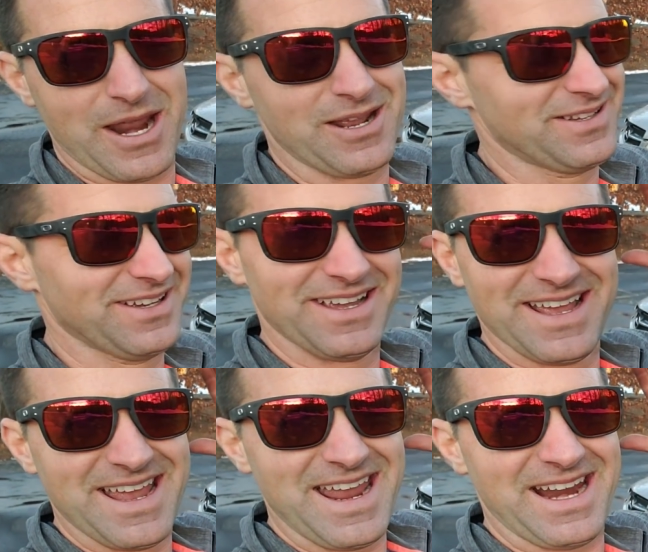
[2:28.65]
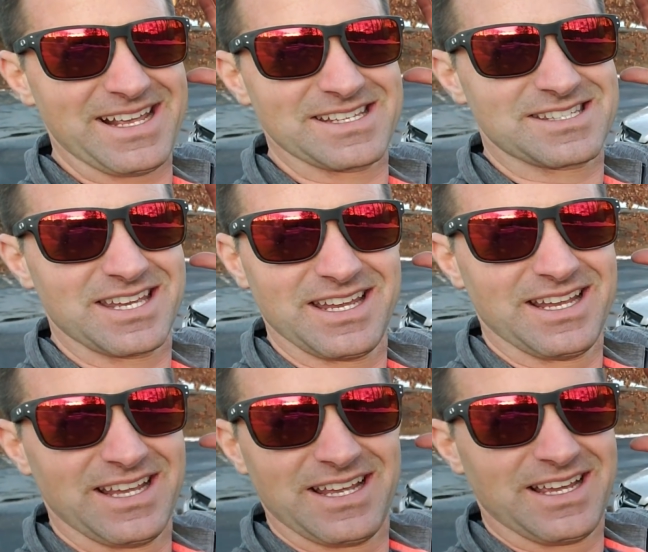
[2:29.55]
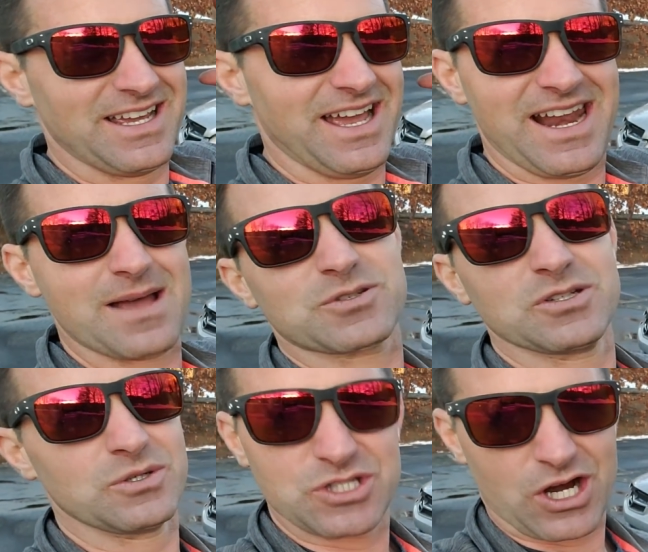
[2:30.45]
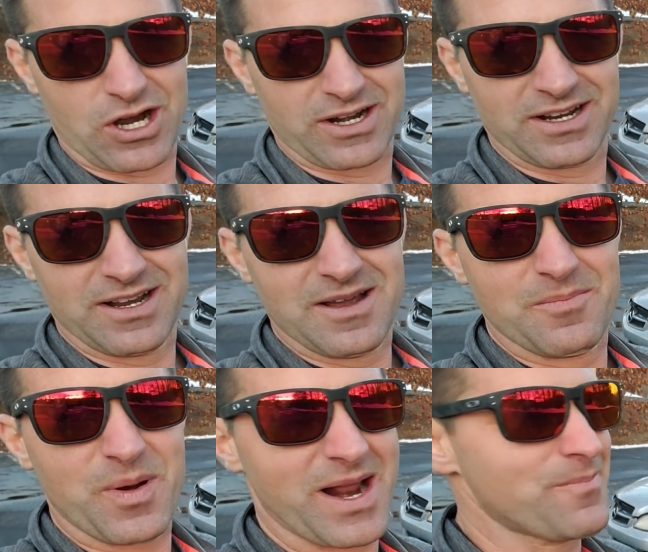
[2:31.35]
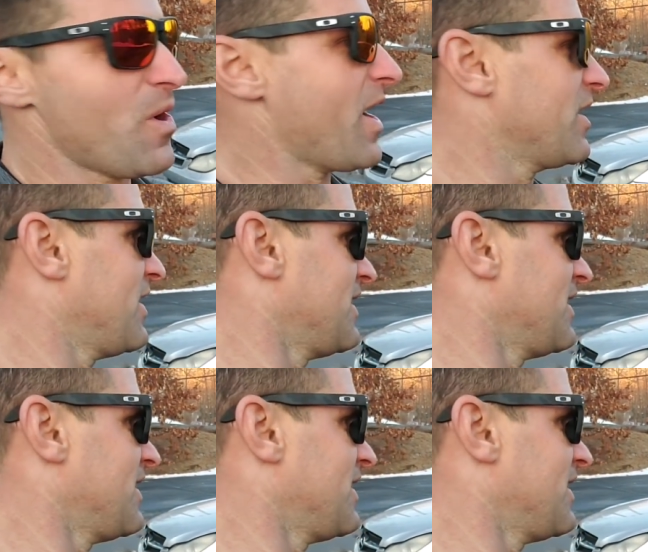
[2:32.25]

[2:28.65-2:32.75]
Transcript: it is an absolute turd, but I bought it